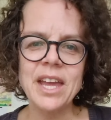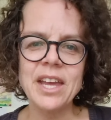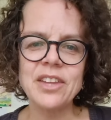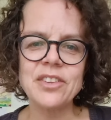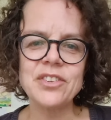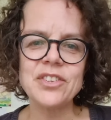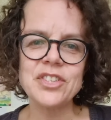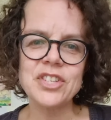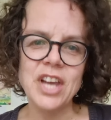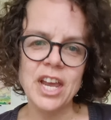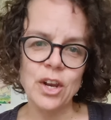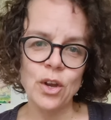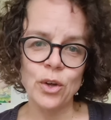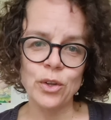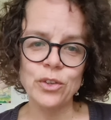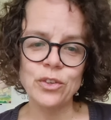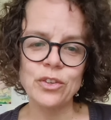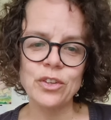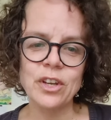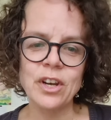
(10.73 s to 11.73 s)
is Jane
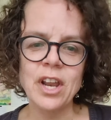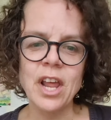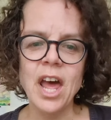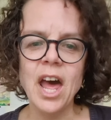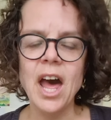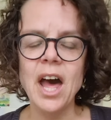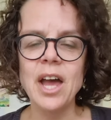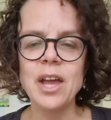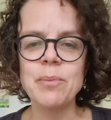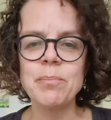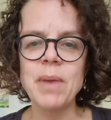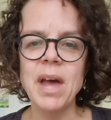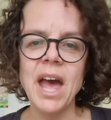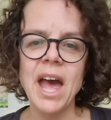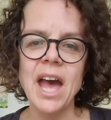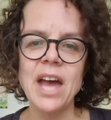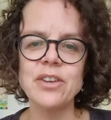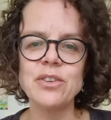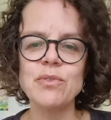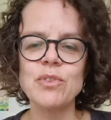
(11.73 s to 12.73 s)
Hodgson. I'm
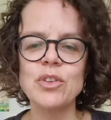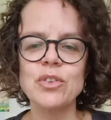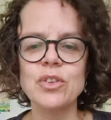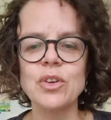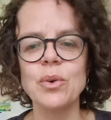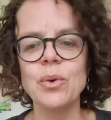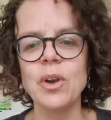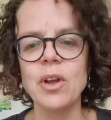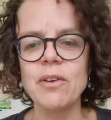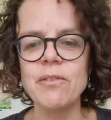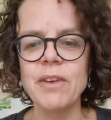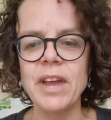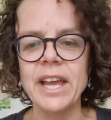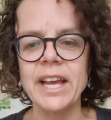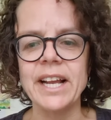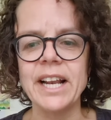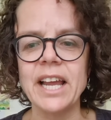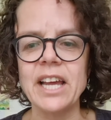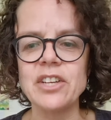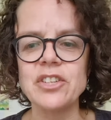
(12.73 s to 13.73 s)
head of the School of
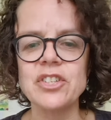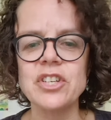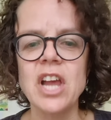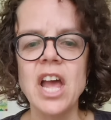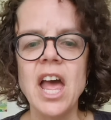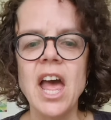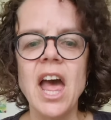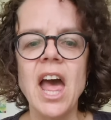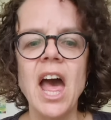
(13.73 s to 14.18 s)
English,